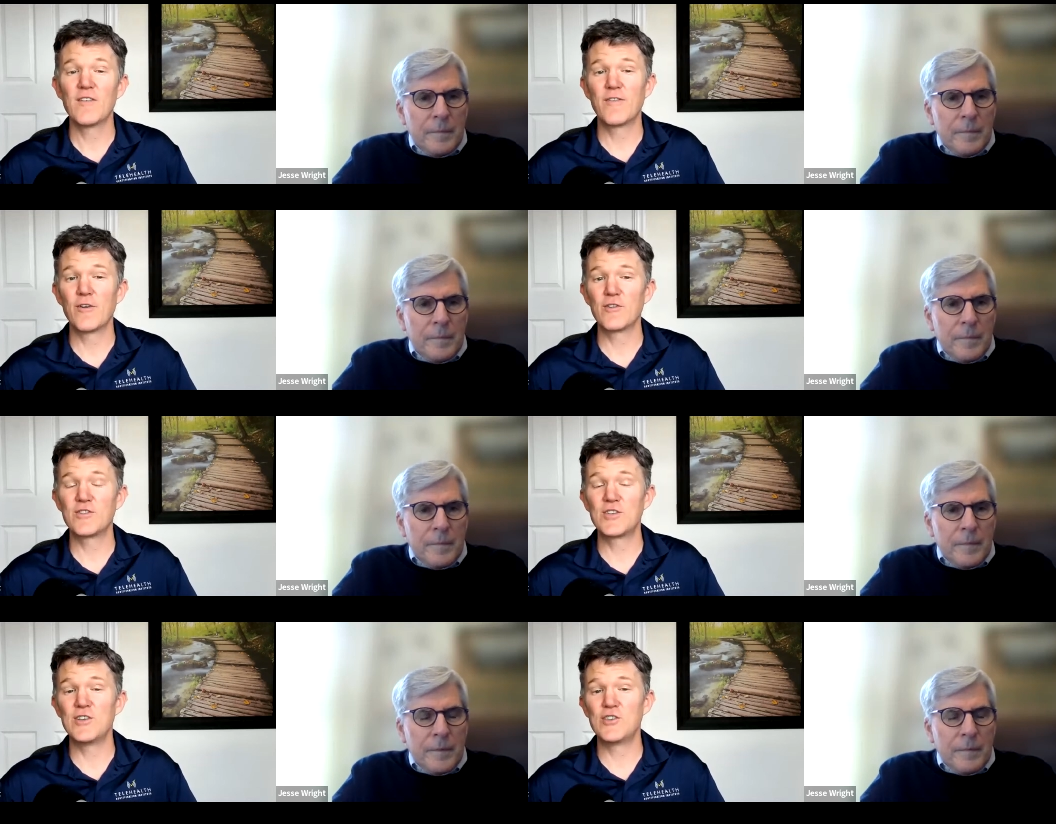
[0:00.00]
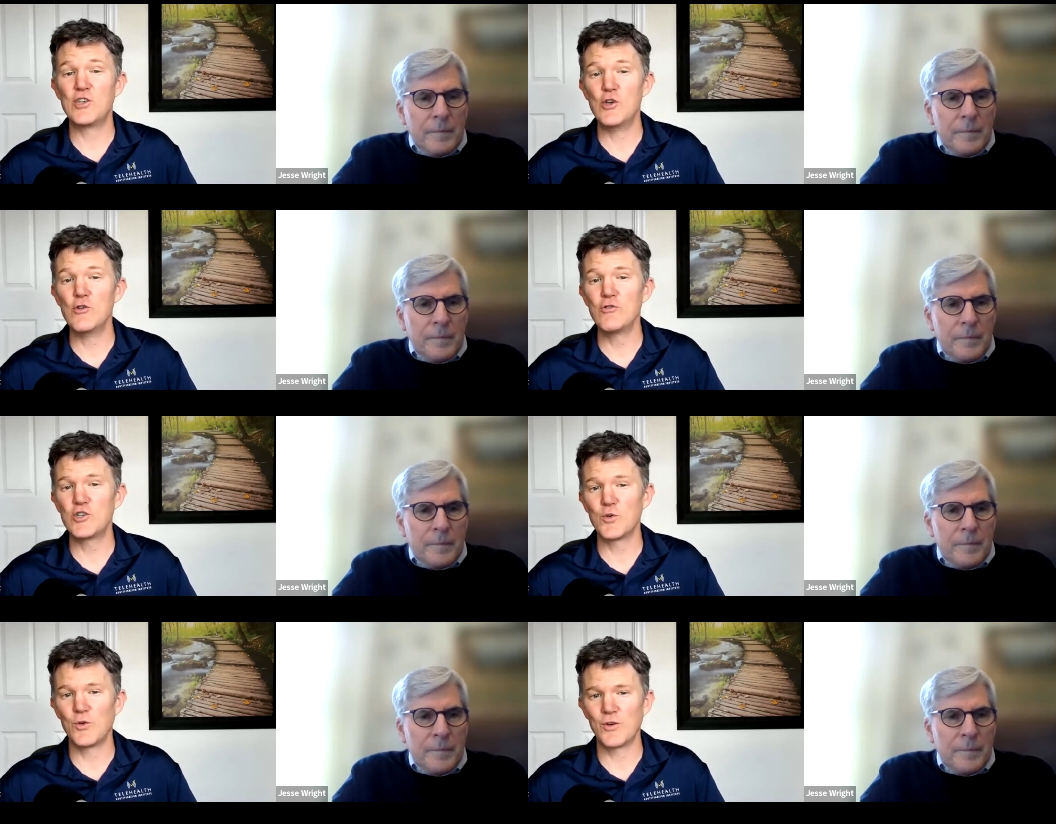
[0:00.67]
Speaker 1: versus
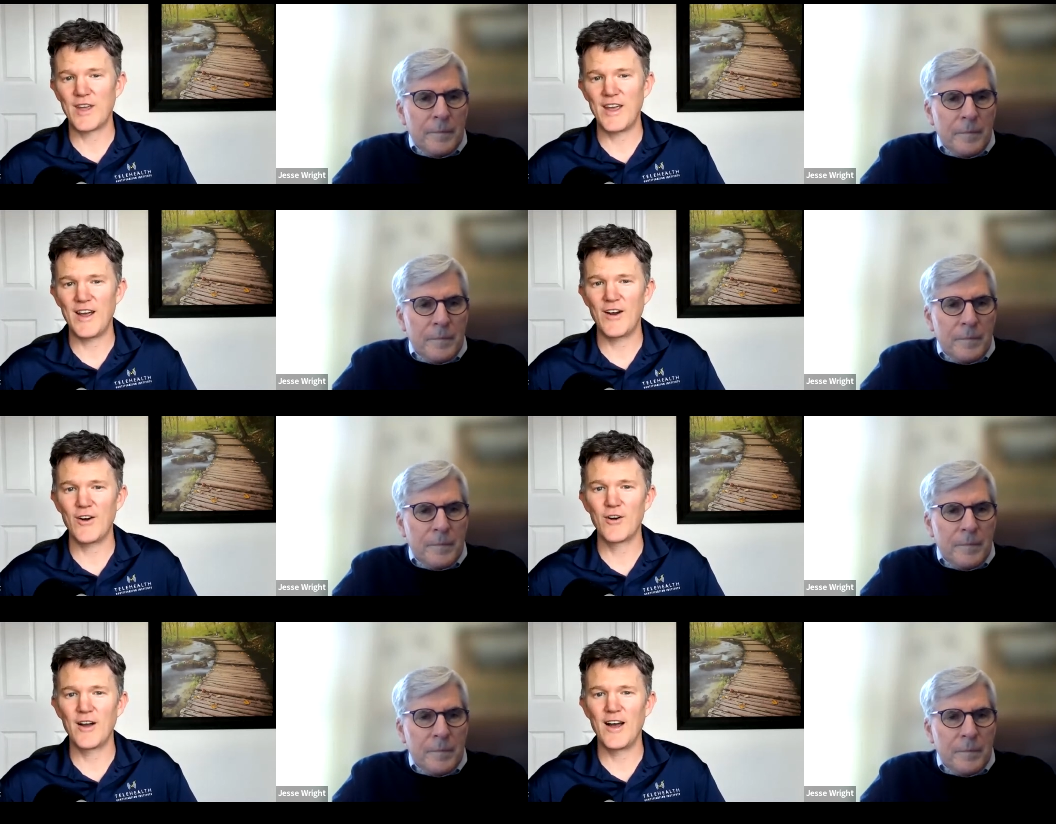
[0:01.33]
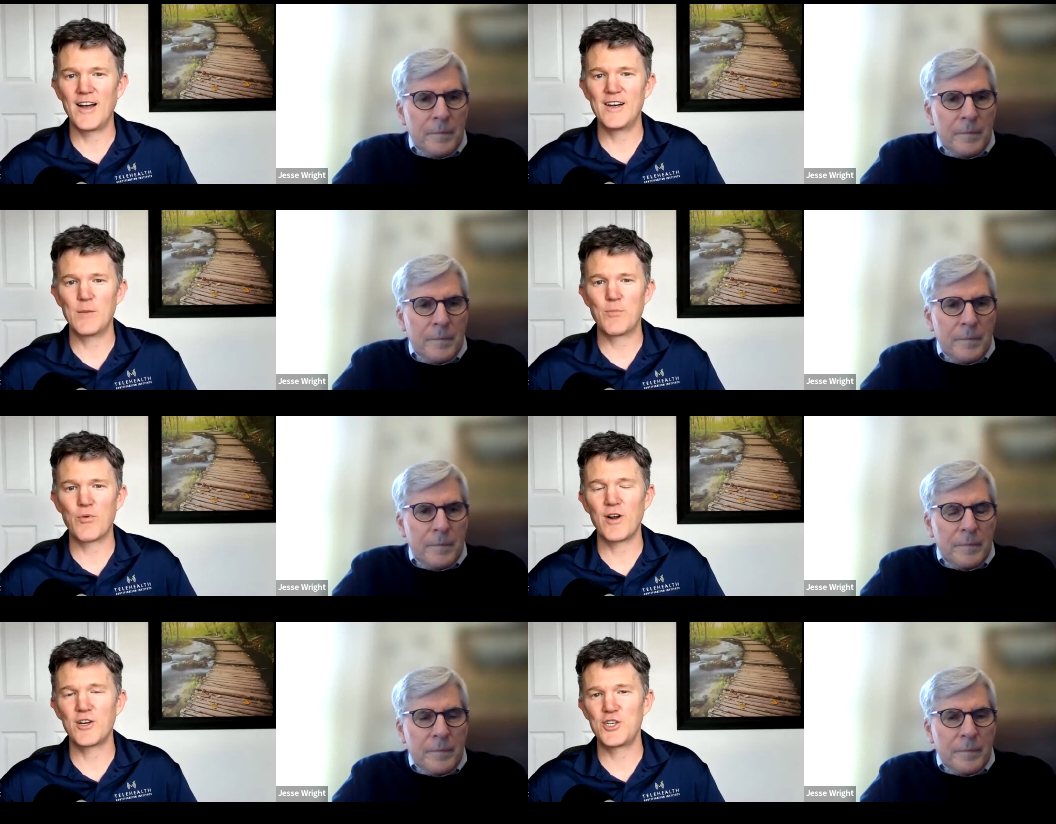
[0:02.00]
Usual Care on
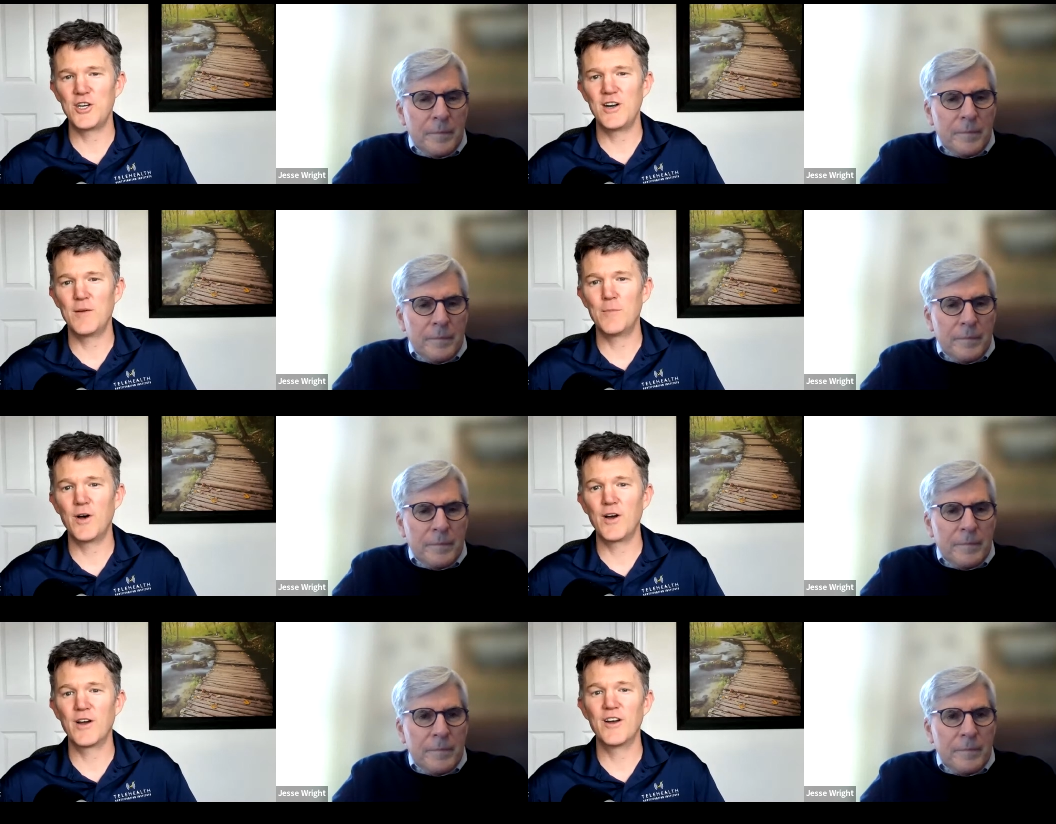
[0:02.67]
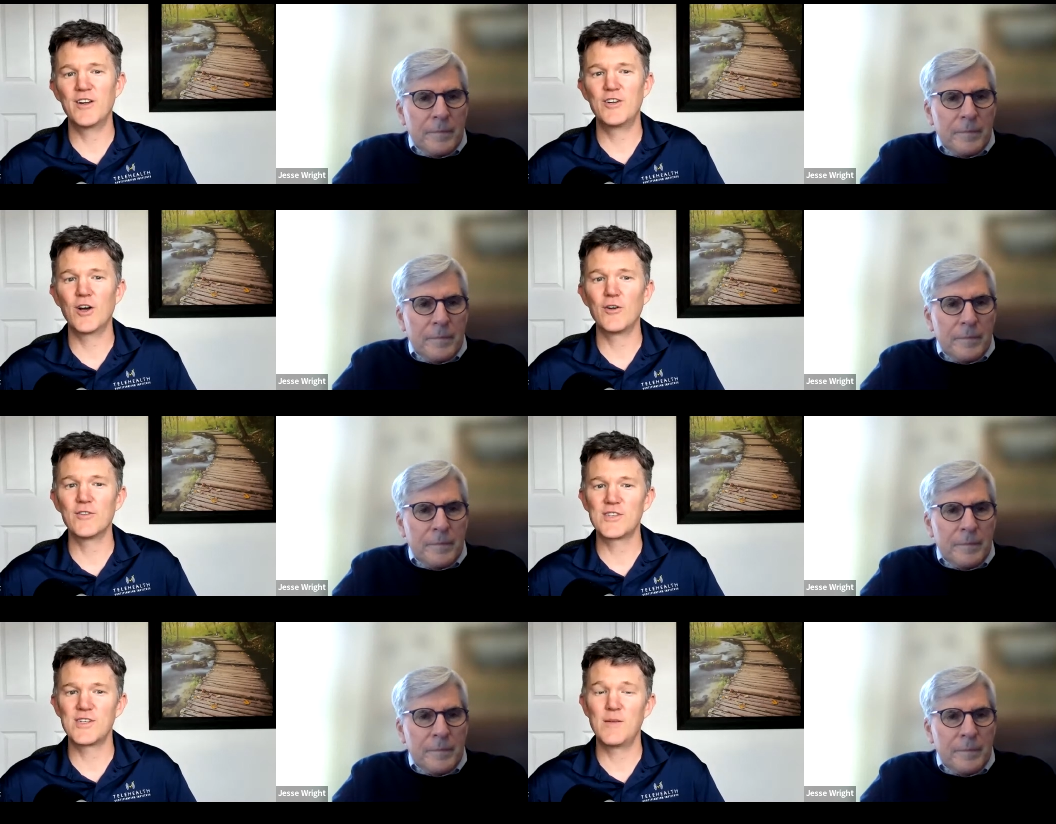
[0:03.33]
Depression Among
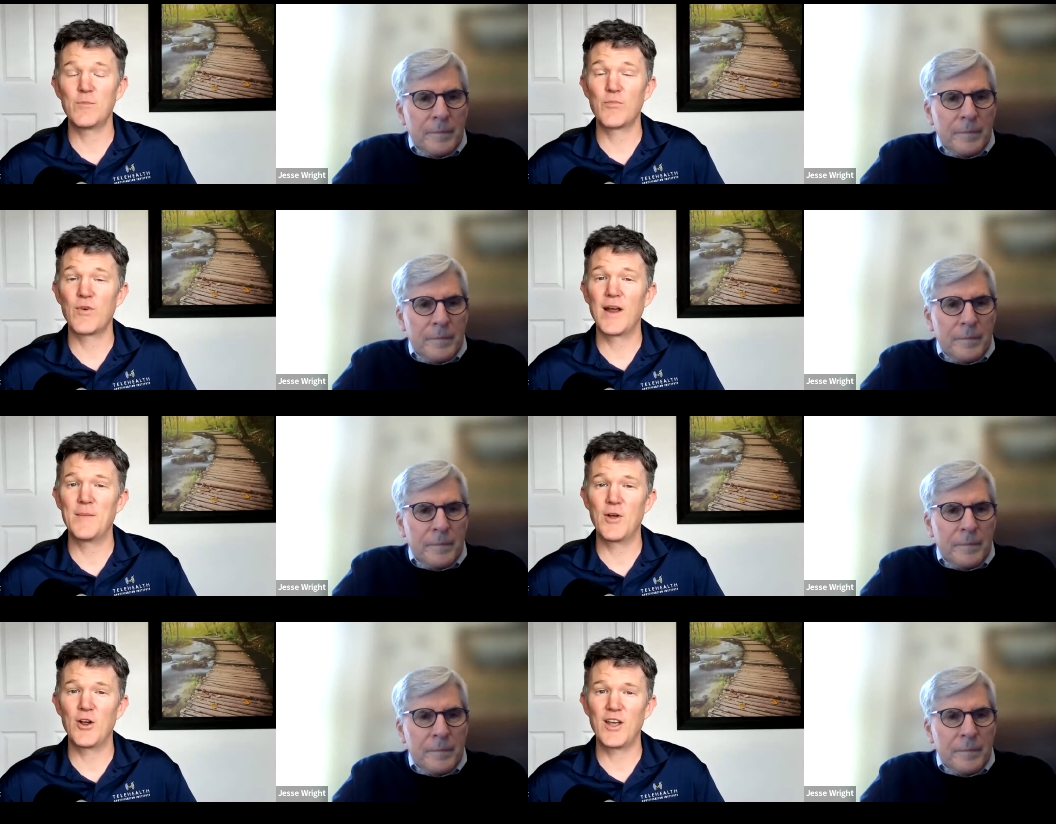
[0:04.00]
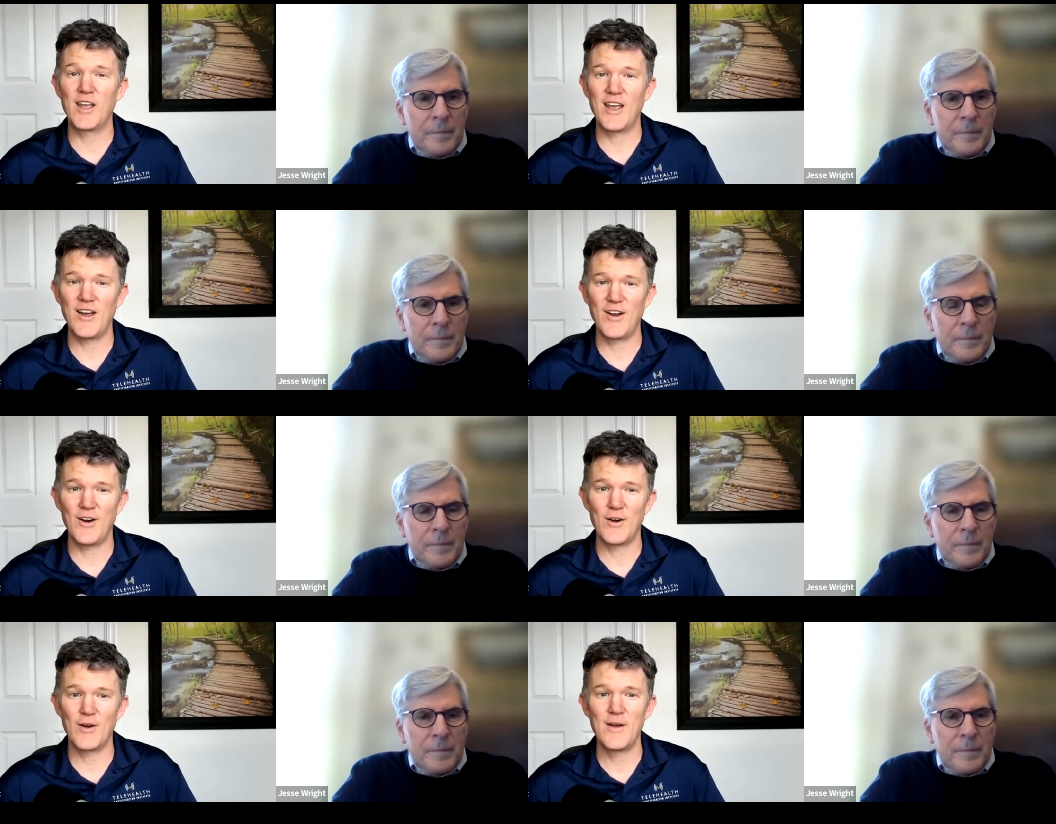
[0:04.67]
Adults in Primary
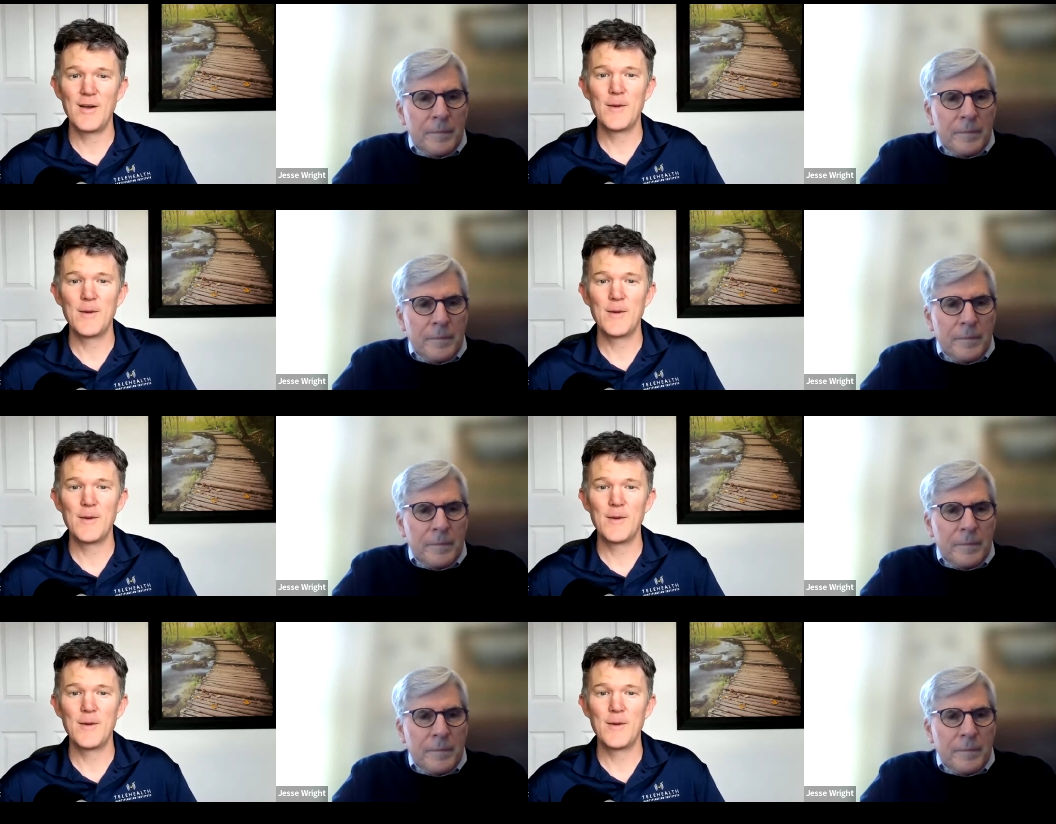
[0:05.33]
Care,